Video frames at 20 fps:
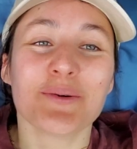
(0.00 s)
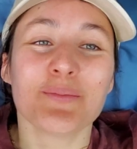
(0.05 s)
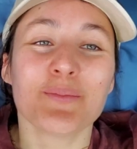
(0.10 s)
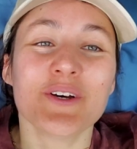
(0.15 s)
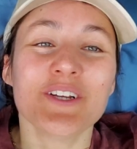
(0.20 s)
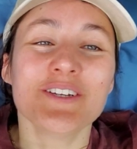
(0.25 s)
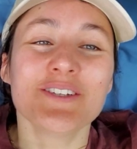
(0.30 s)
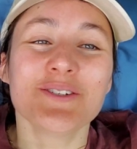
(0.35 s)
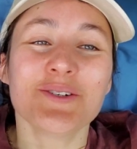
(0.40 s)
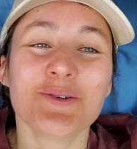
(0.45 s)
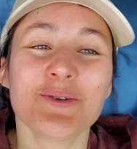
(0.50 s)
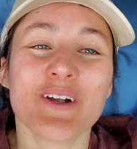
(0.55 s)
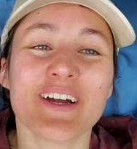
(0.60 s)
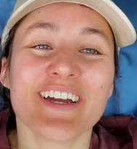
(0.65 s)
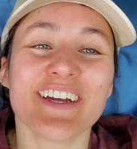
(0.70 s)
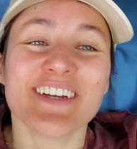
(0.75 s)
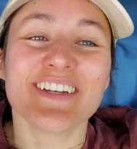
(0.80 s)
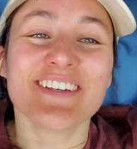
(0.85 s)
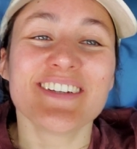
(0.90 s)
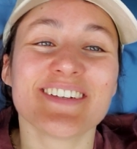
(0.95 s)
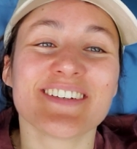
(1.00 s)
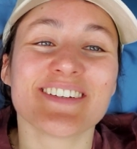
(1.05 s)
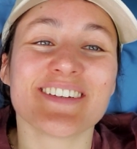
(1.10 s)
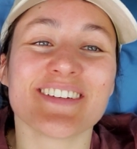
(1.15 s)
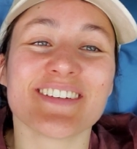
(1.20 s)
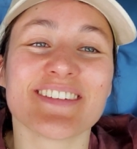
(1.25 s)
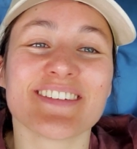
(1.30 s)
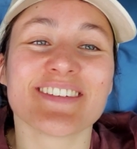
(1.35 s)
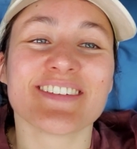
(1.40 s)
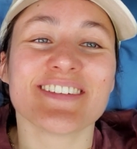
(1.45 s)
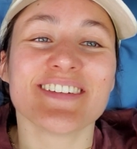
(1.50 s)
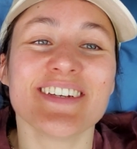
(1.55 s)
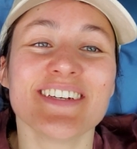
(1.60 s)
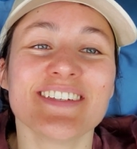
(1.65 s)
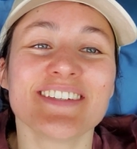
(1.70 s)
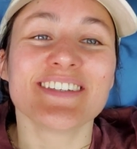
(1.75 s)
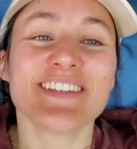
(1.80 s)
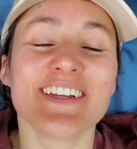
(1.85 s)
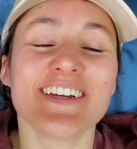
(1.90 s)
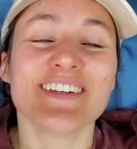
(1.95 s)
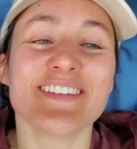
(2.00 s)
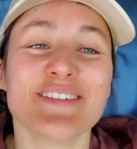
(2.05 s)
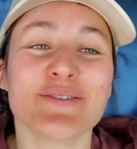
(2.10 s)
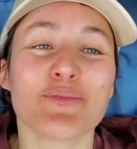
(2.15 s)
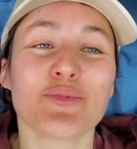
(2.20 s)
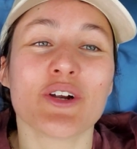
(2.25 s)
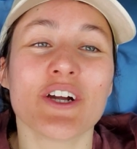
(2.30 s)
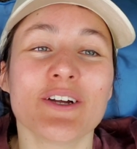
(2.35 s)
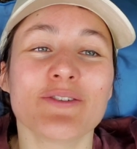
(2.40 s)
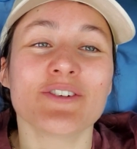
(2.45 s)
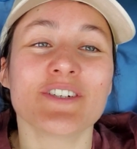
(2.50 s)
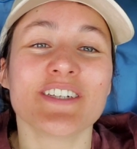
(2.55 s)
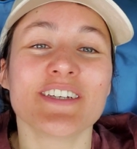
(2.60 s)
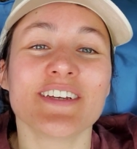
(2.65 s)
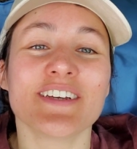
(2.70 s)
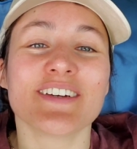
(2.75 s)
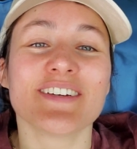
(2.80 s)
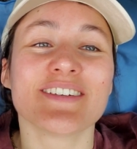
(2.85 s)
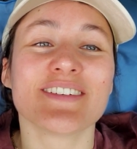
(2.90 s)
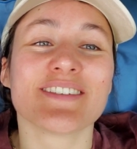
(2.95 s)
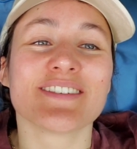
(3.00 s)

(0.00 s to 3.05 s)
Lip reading: but it's alright. It's nice and private here.